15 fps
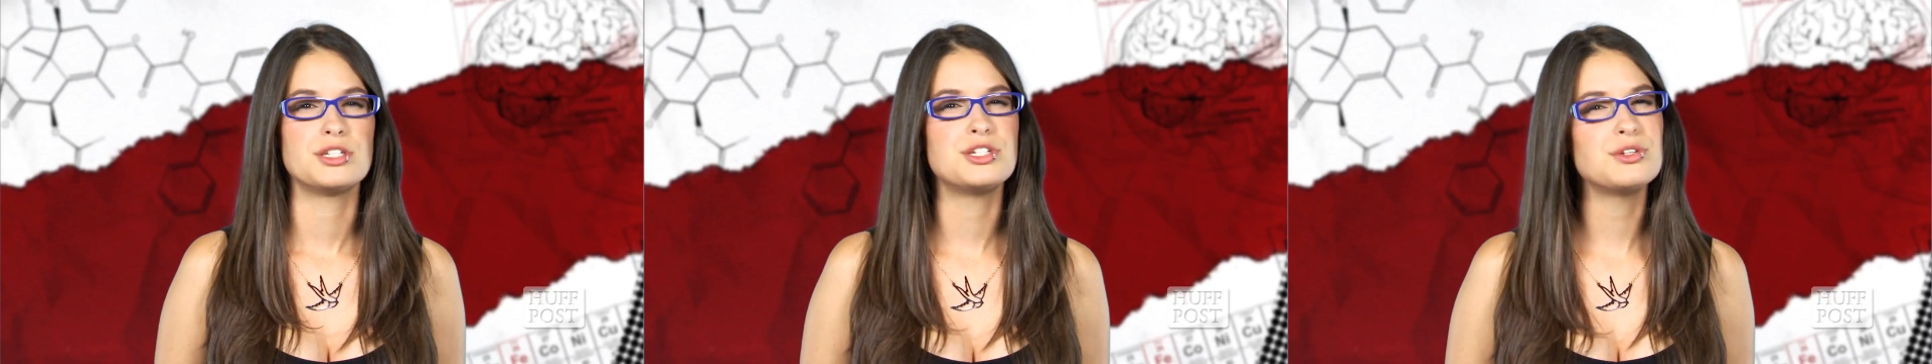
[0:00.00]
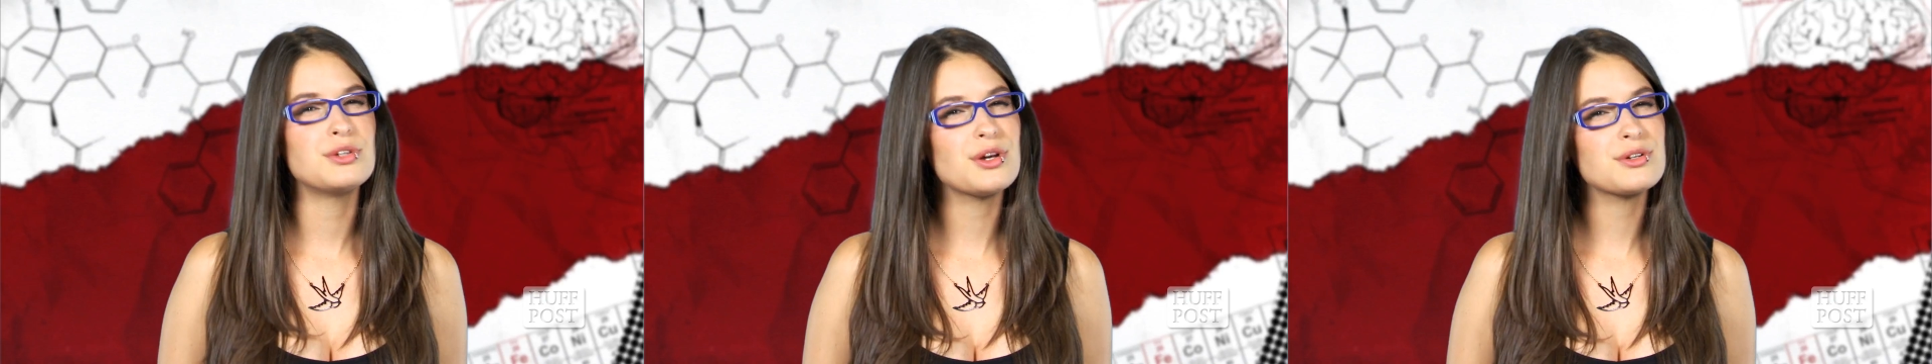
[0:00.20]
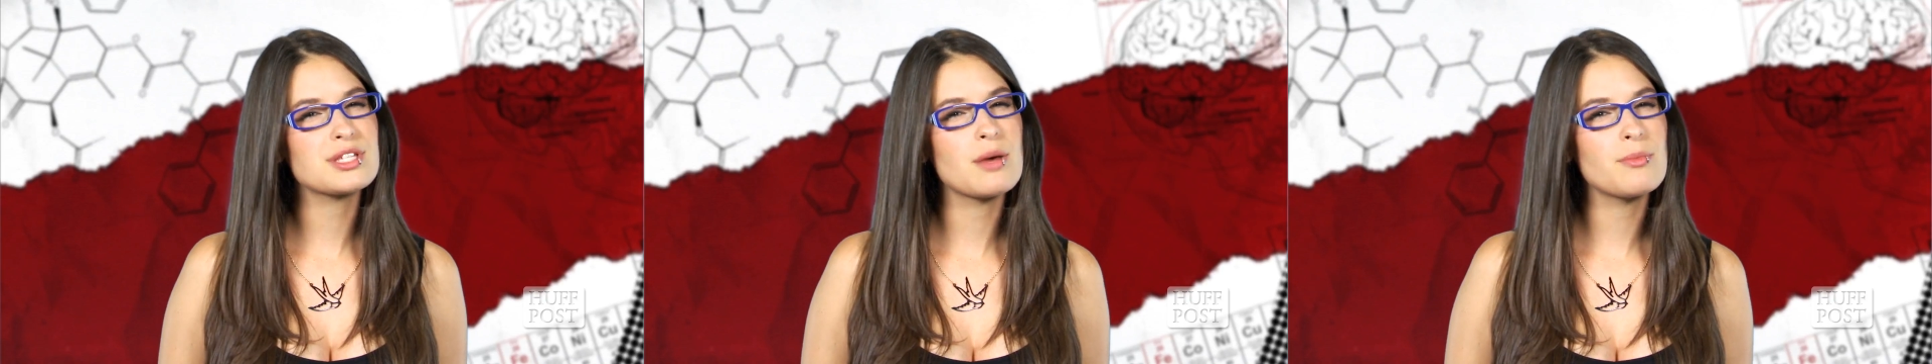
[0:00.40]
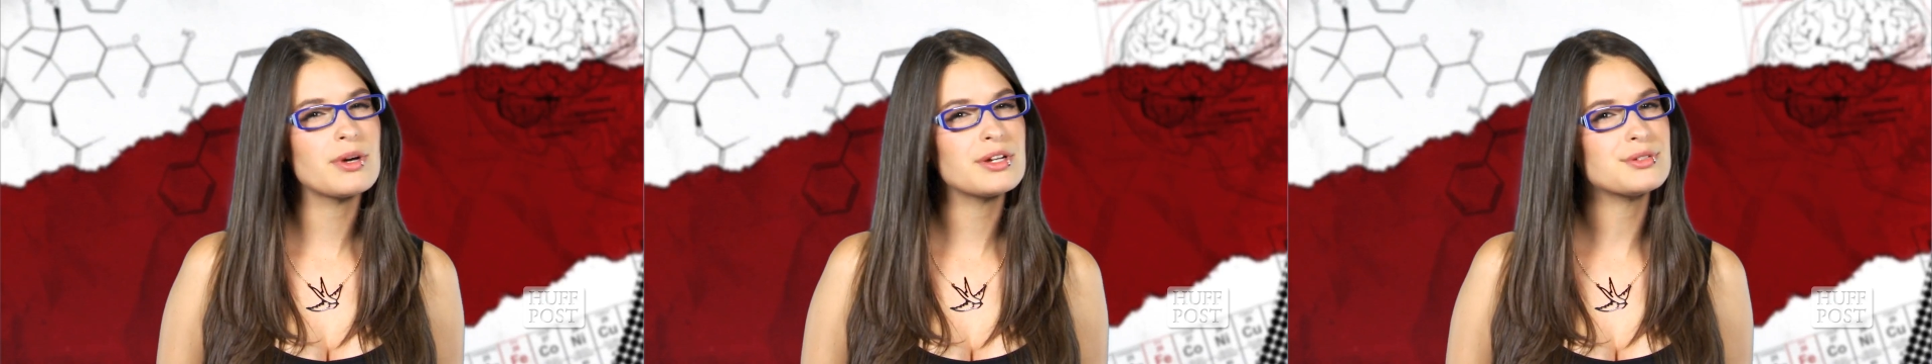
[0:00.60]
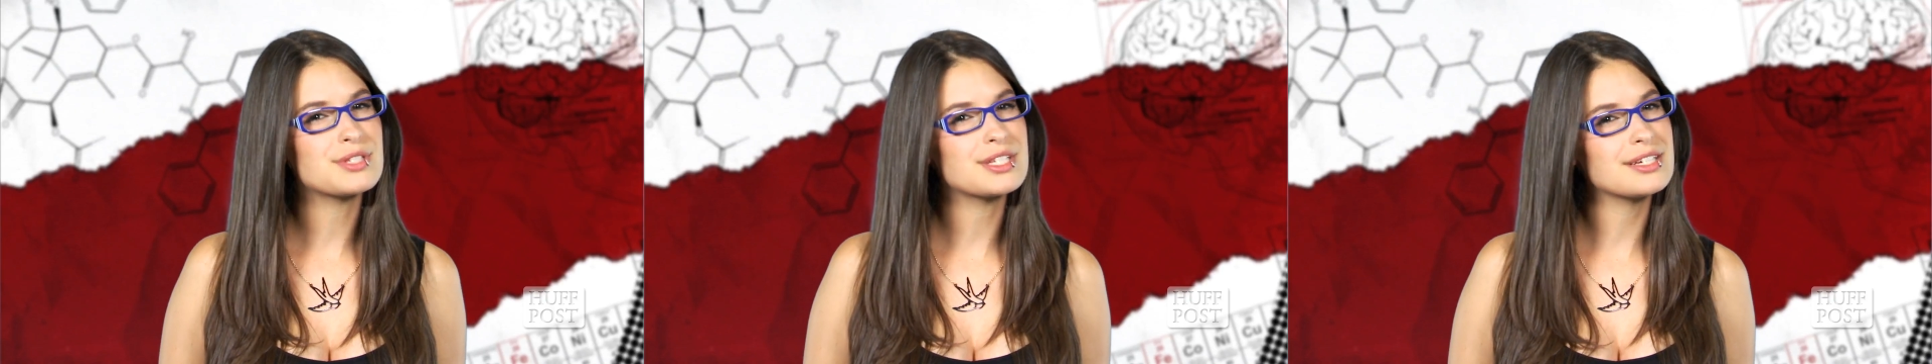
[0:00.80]
Do you know
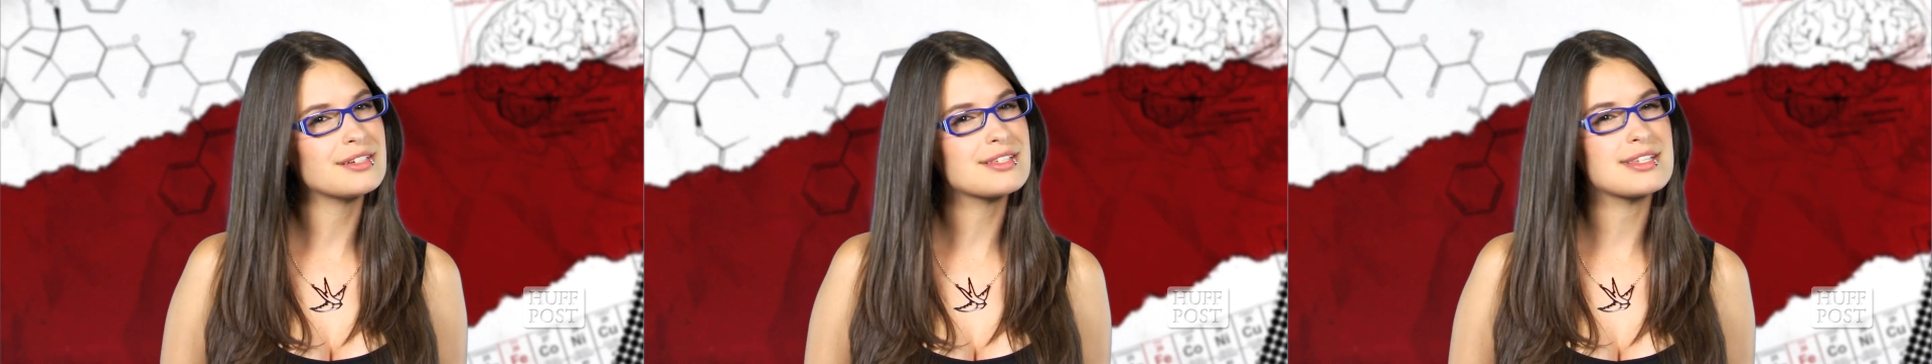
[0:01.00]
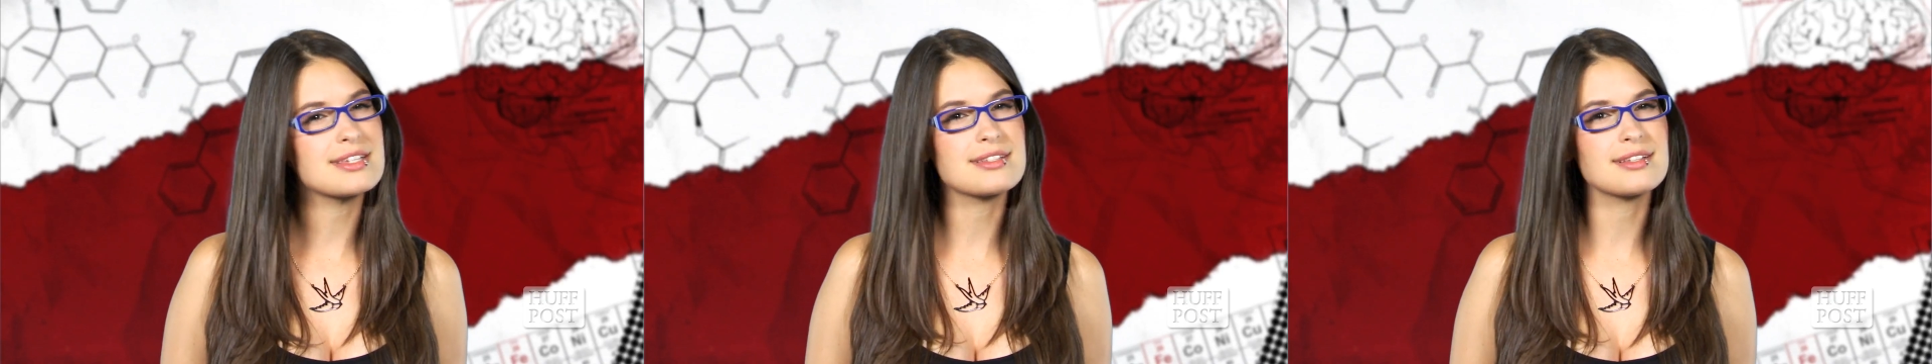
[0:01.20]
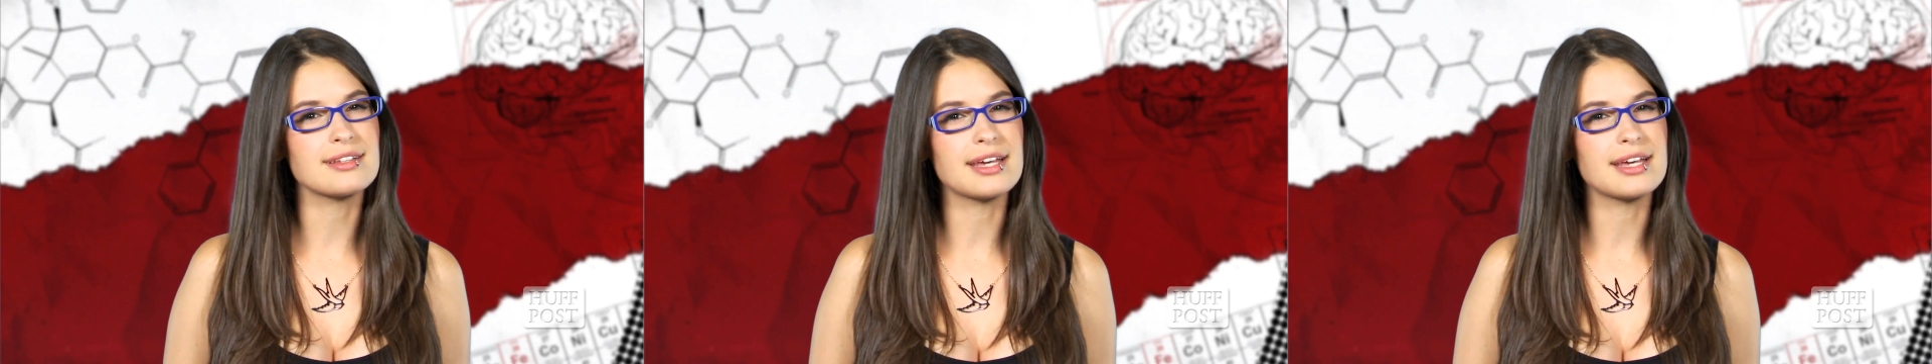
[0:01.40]
someone who still sees a